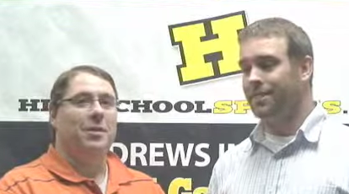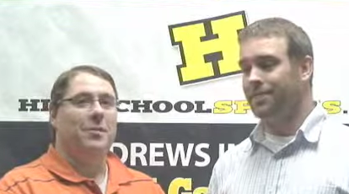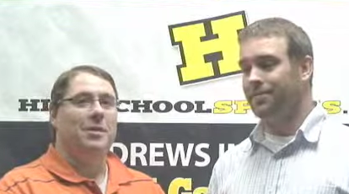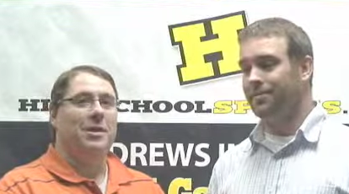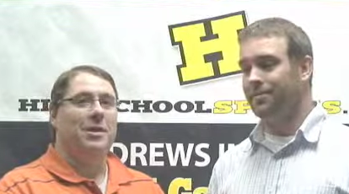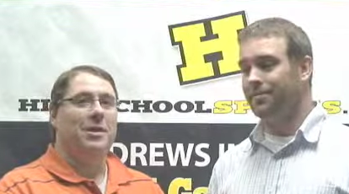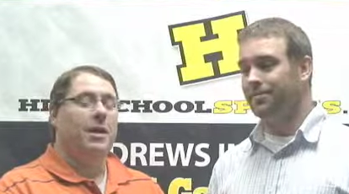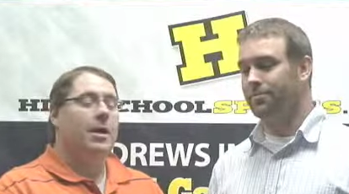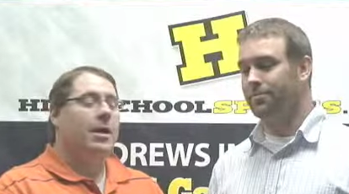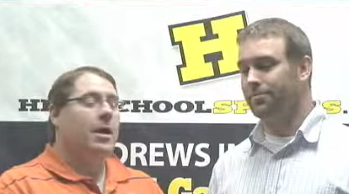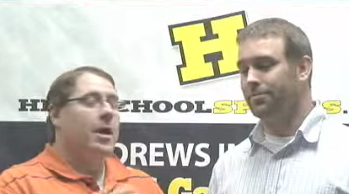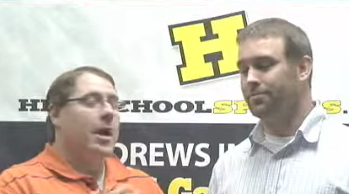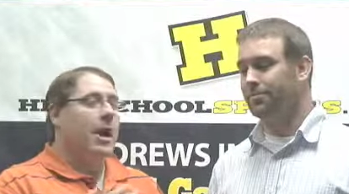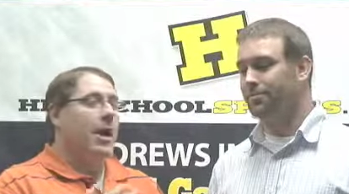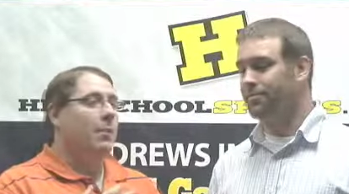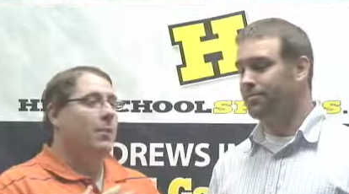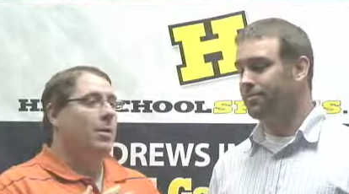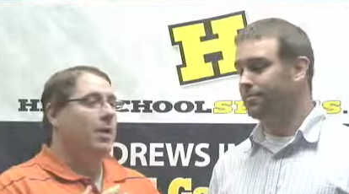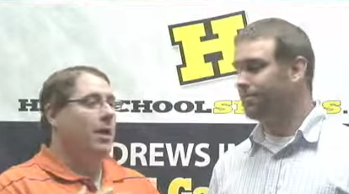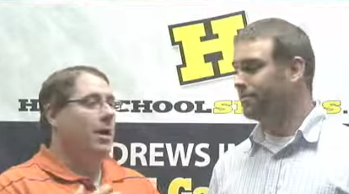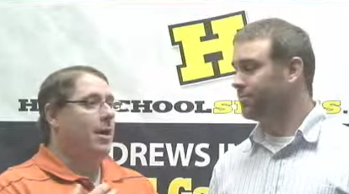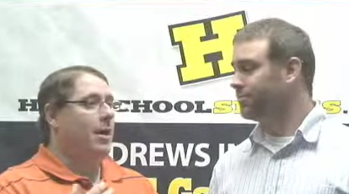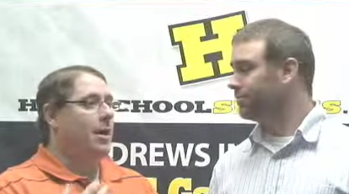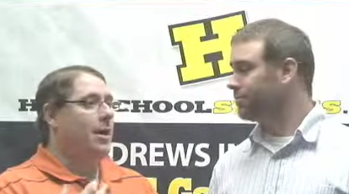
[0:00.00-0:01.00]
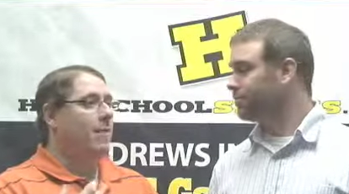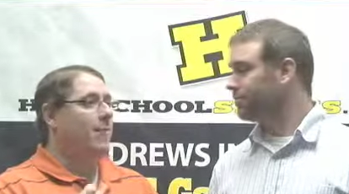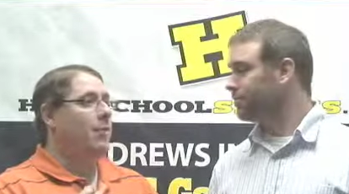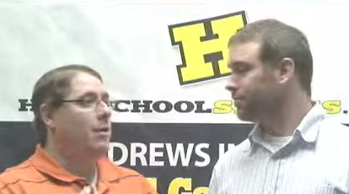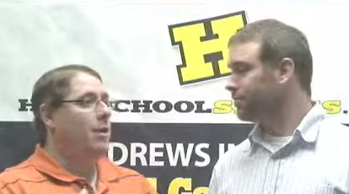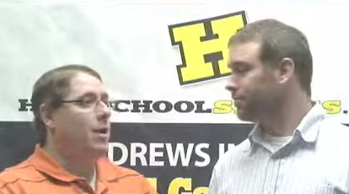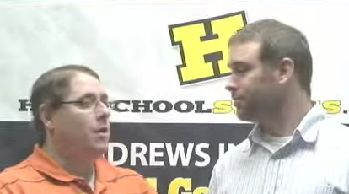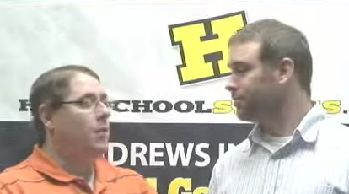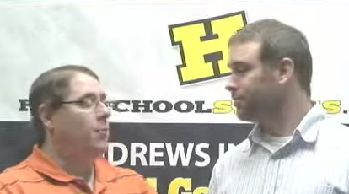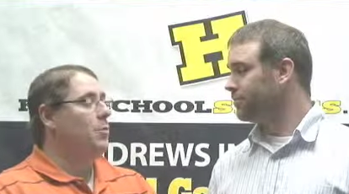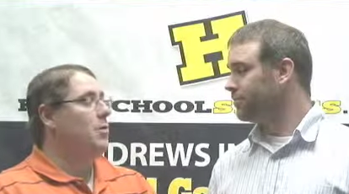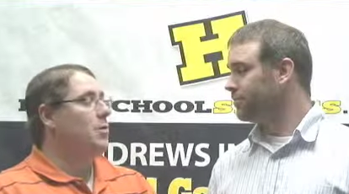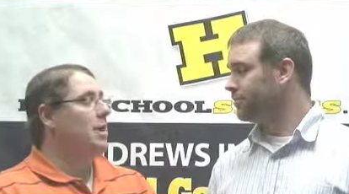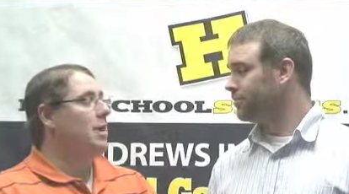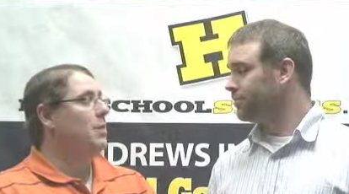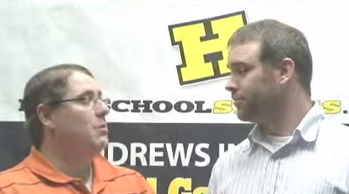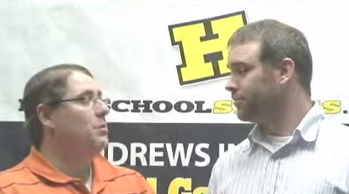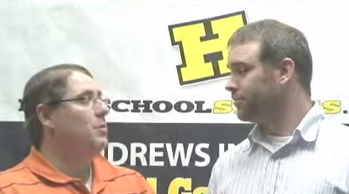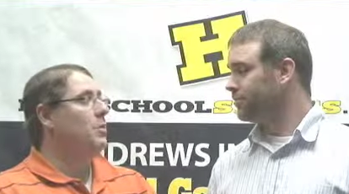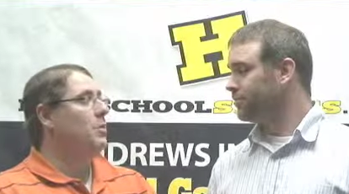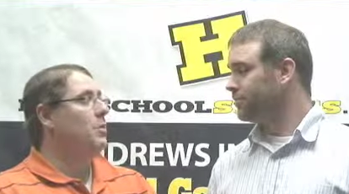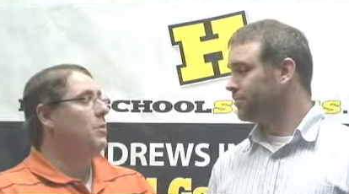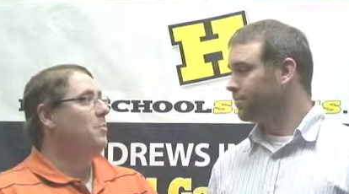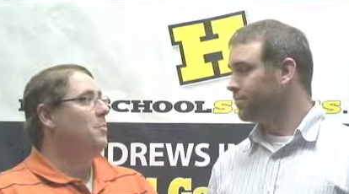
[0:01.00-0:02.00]
Speaker 1: I mean, and we gotta have another one next
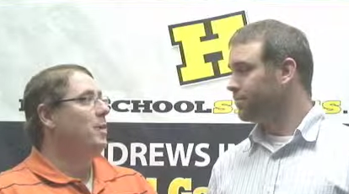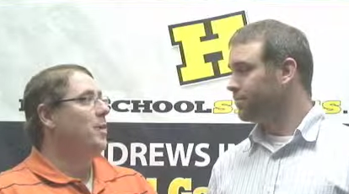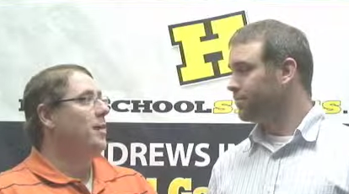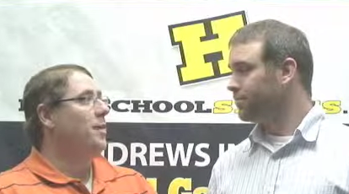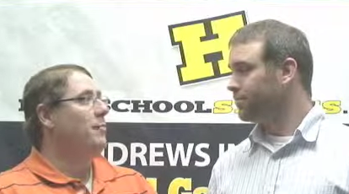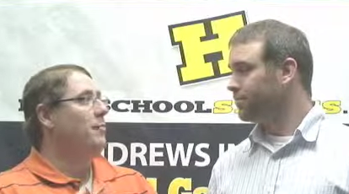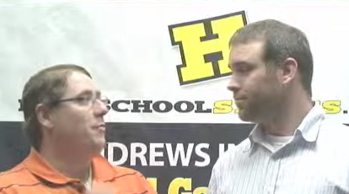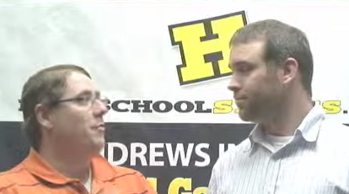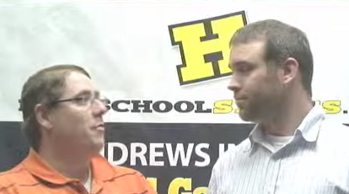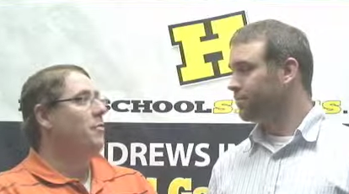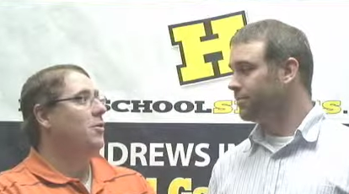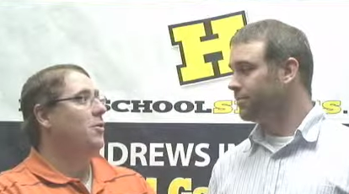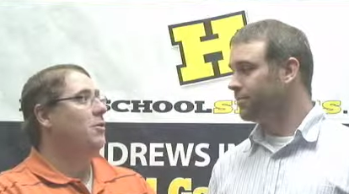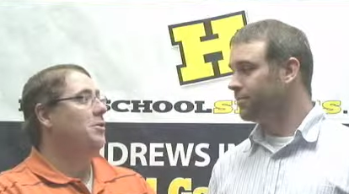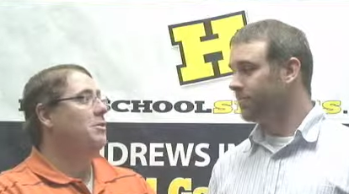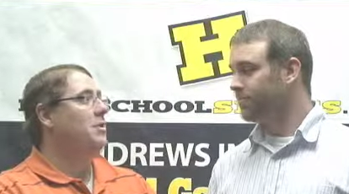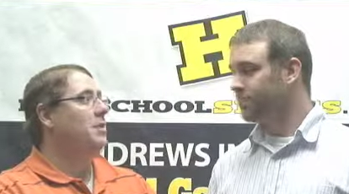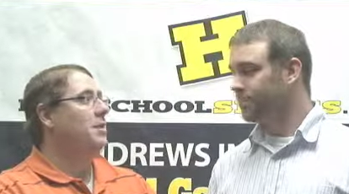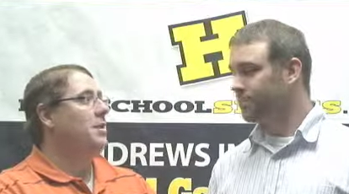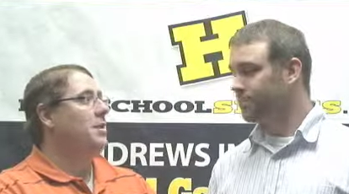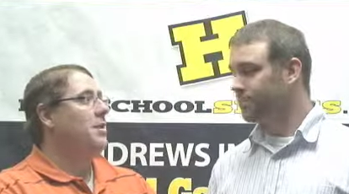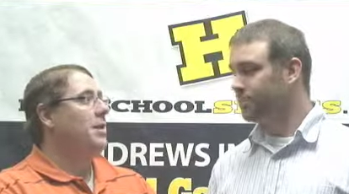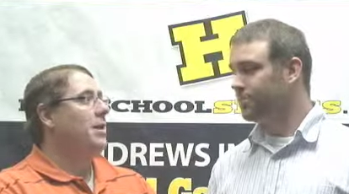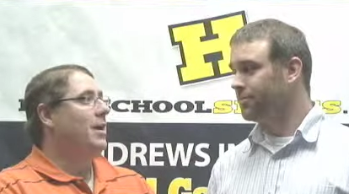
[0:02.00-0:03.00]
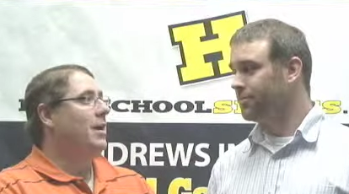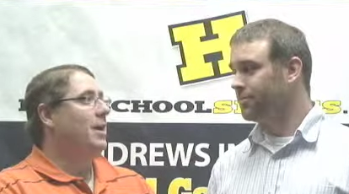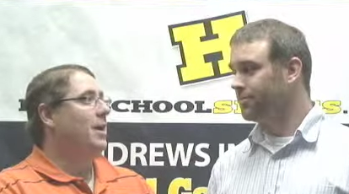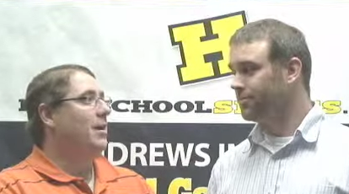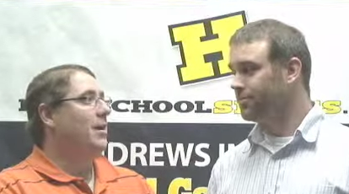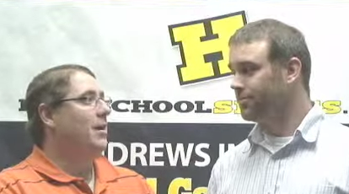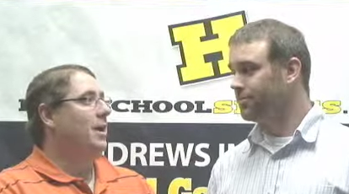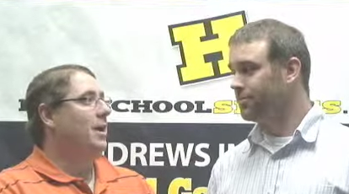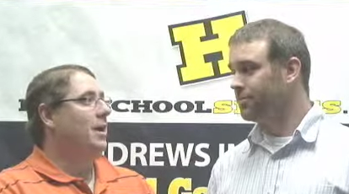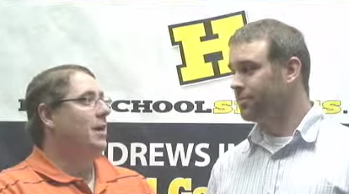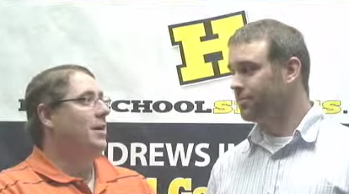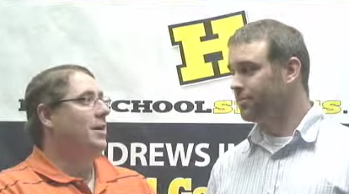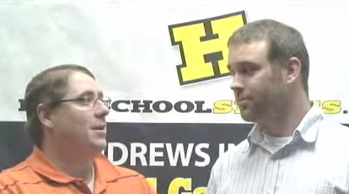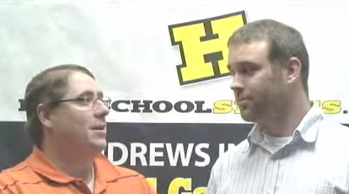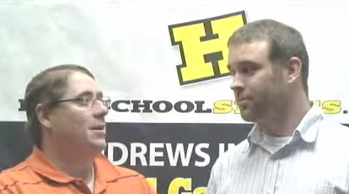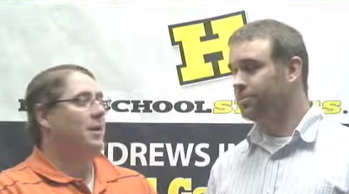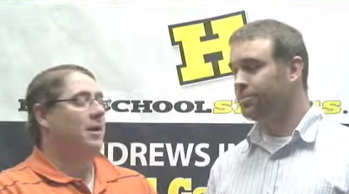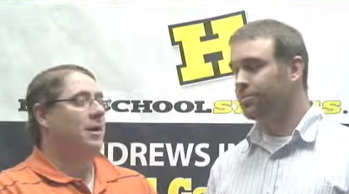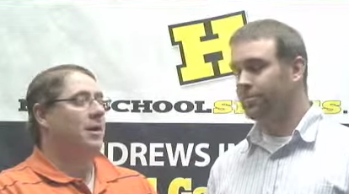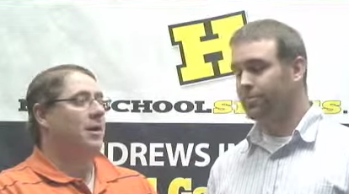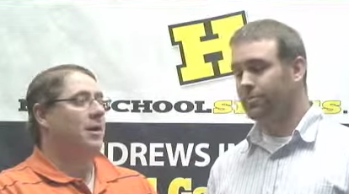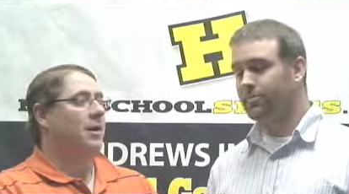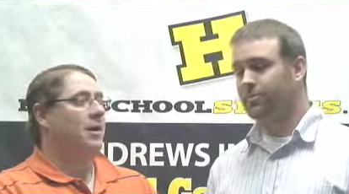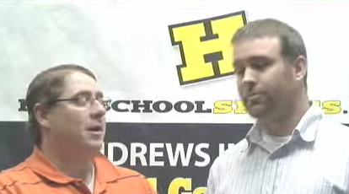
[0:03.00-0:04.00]
week with Pine Forest and and
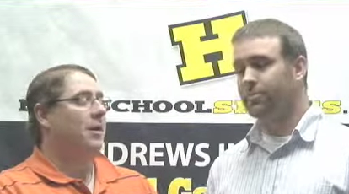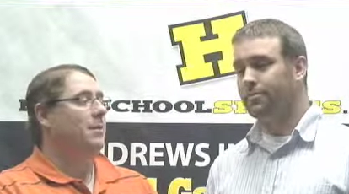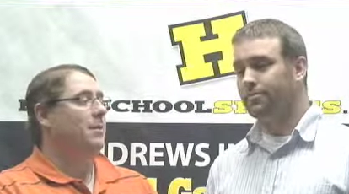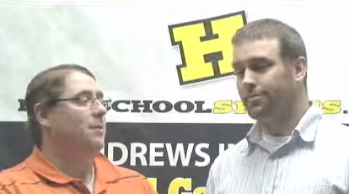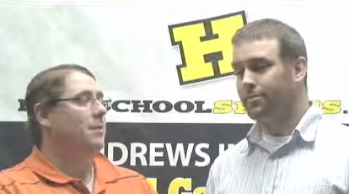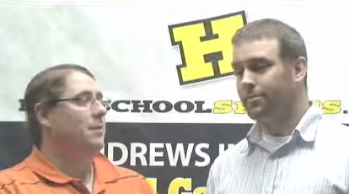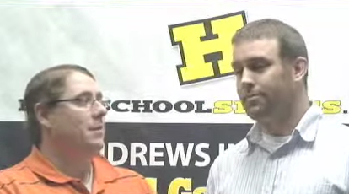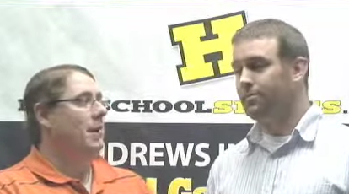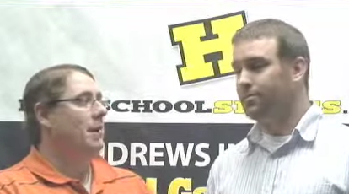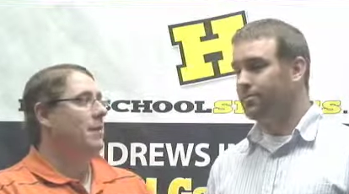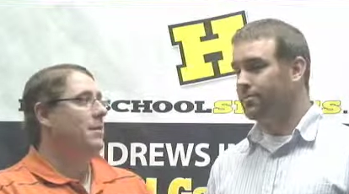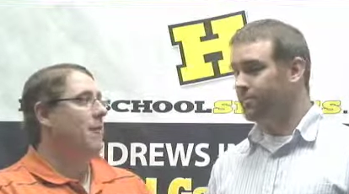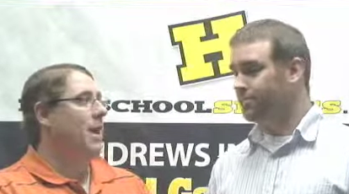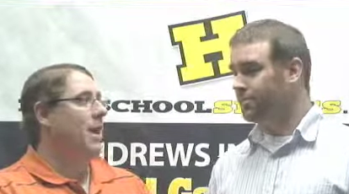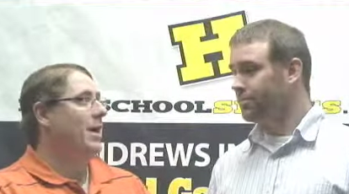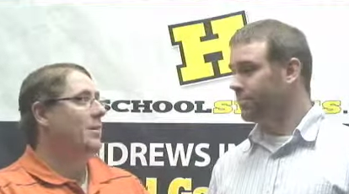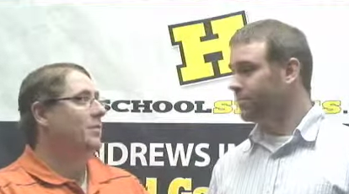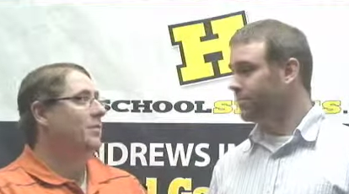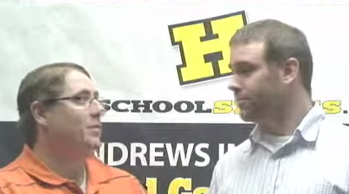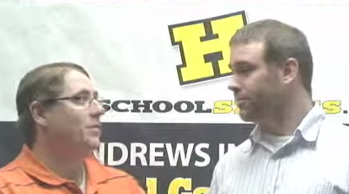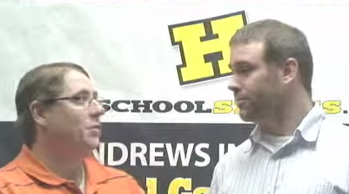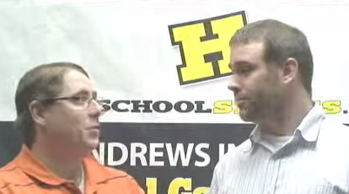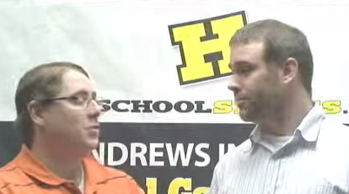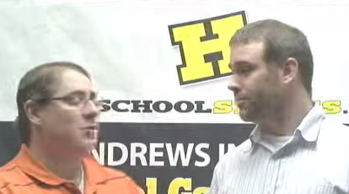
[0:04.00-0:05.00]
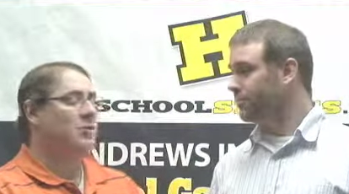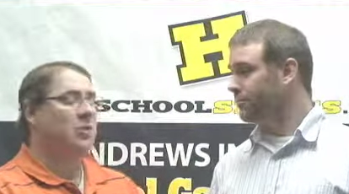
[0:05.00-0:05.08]
uh, and and Niceville.